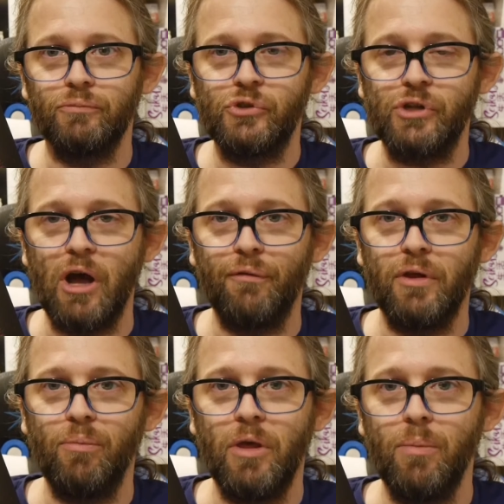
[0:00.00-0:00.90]
stuff
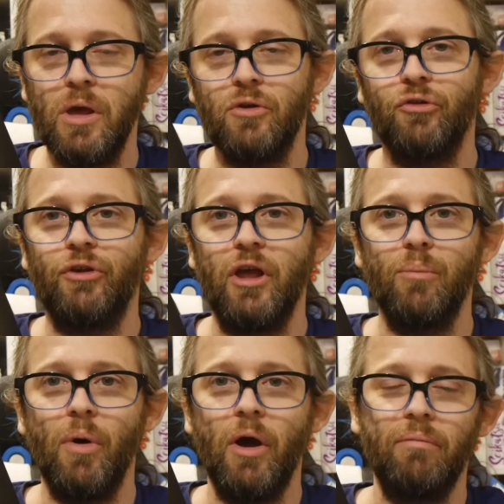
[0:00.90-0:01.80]
can be
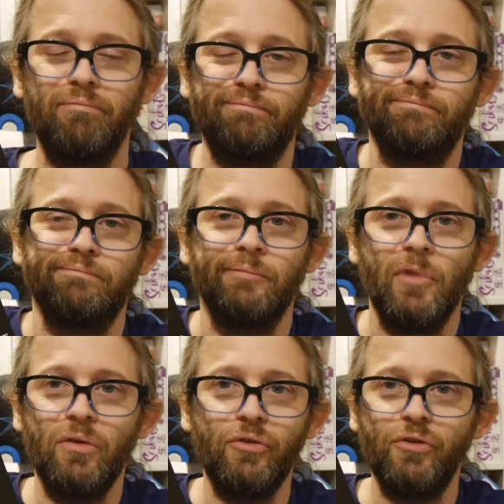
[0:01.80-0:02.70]
interesting, but
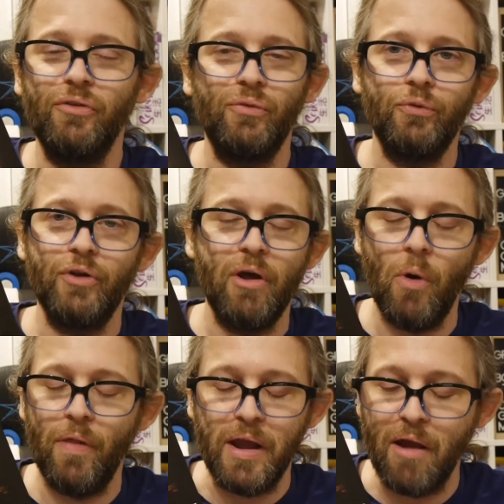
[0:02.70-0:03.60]
this was no
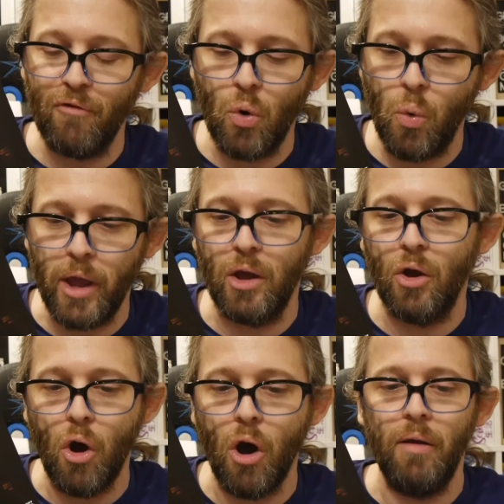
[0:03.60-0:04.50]
one that never quite
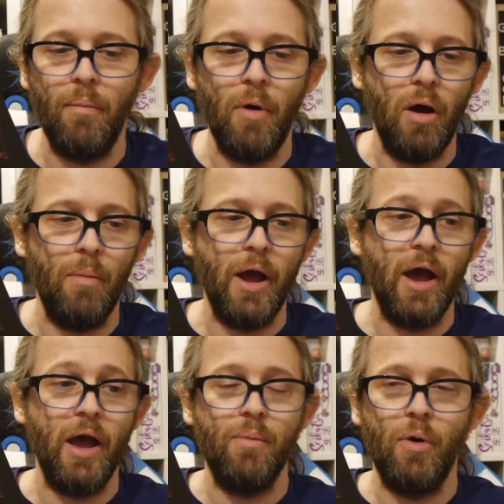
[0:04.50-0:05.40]
caught my
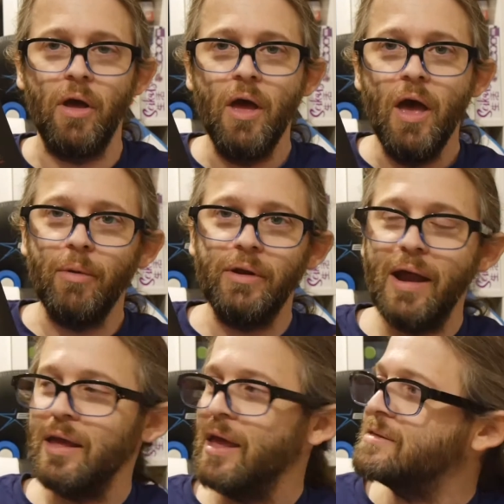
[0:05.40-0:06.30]
eye. But I mean,
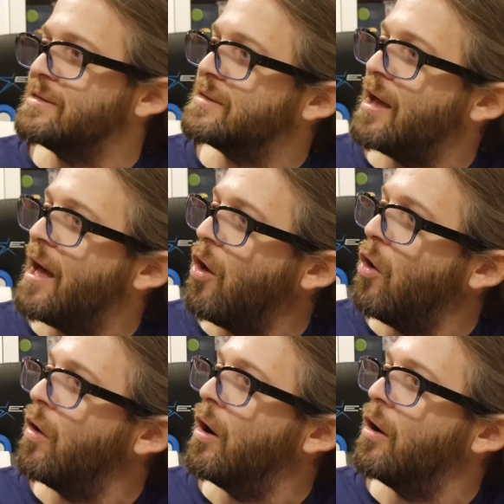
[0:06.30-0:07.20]
Donny Cates is a
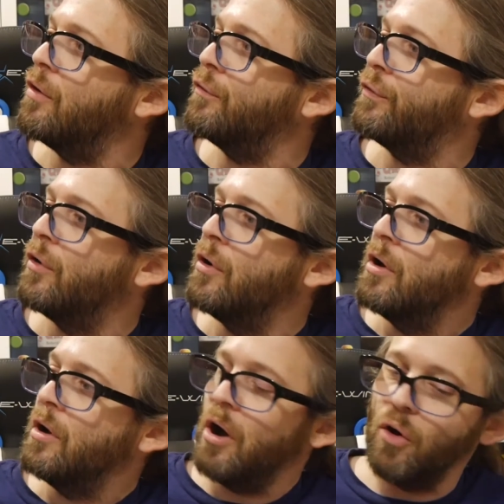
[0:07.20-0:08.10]
hell of
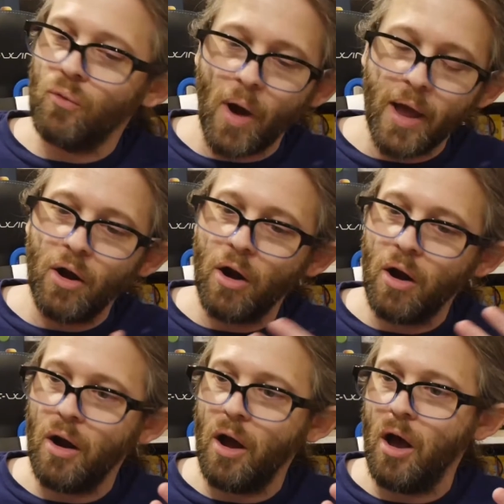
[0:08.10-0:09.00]
a
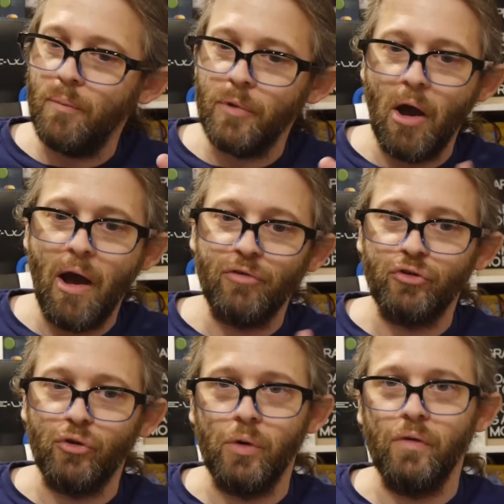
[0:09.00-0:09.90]
writer,
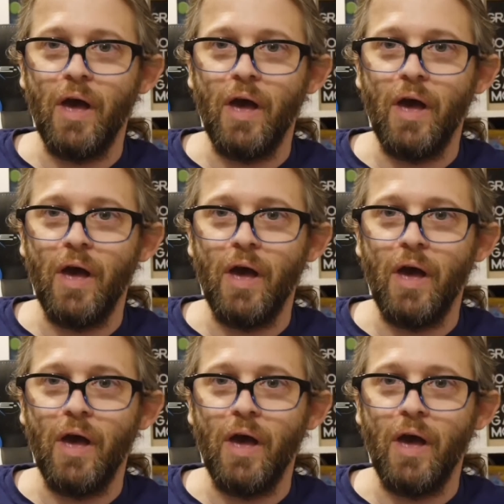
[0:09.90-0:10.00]
obviously one